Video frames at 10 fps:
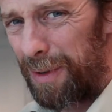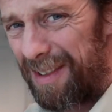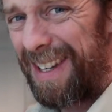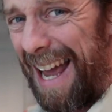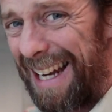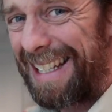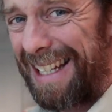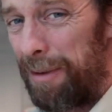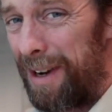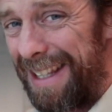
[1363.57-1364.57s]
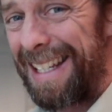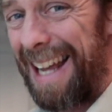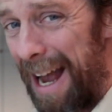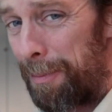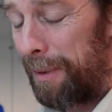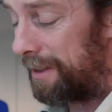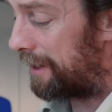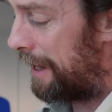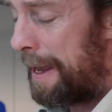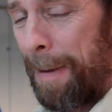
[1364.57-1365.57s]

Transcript: So in reality, when this happens,